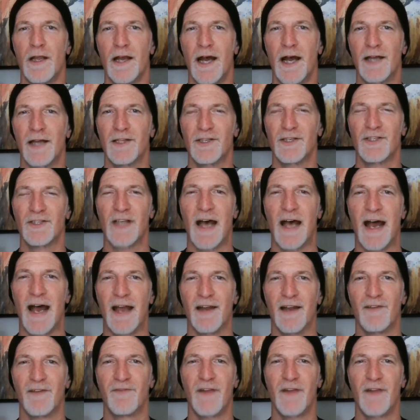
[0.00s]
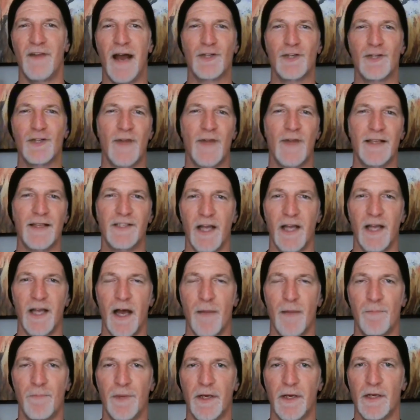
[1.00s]
on the side of not dressing
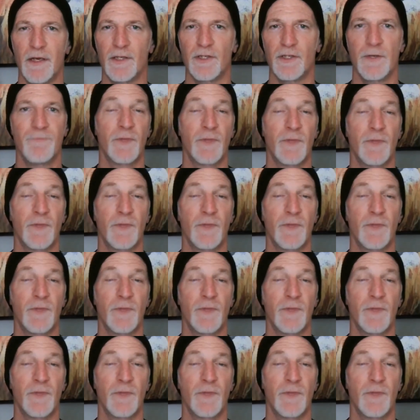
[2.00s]
up, because